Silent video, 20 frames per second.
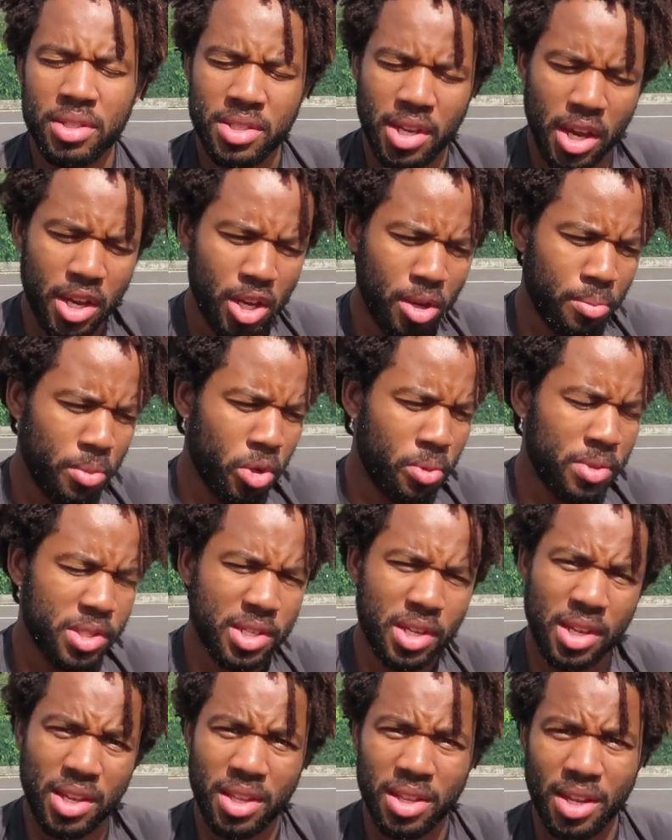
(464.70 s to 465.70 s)
take a moment
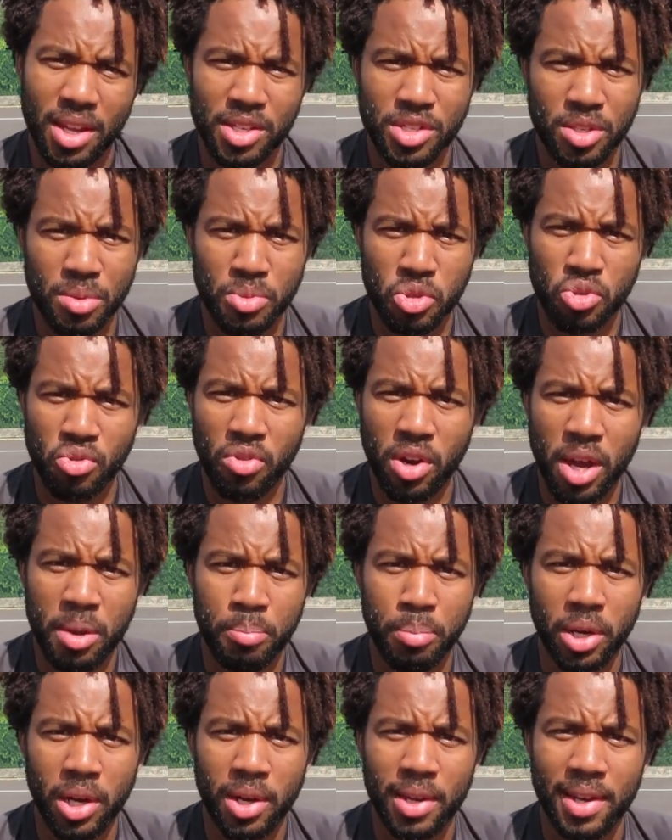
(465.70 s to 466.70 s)
to hit that
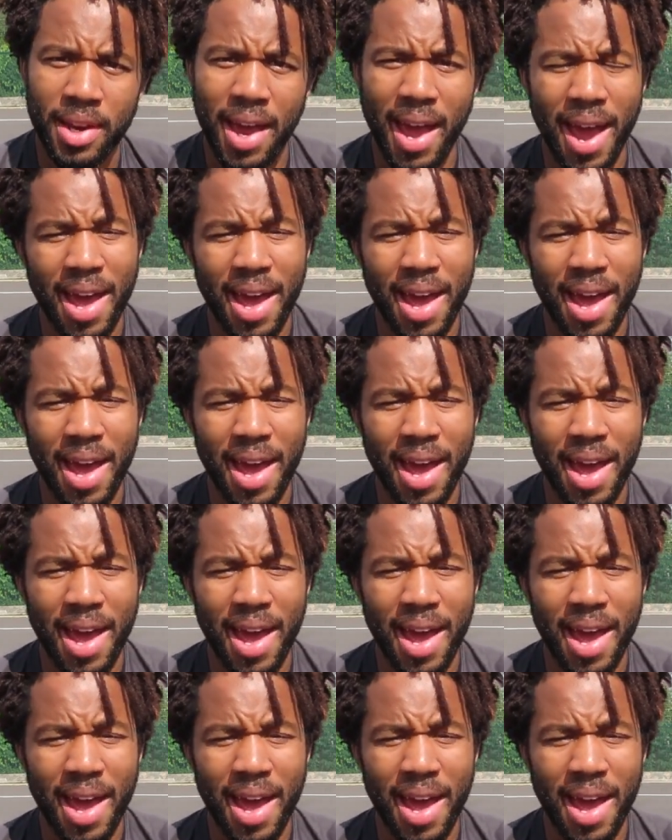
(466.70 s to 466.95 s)
subscribe button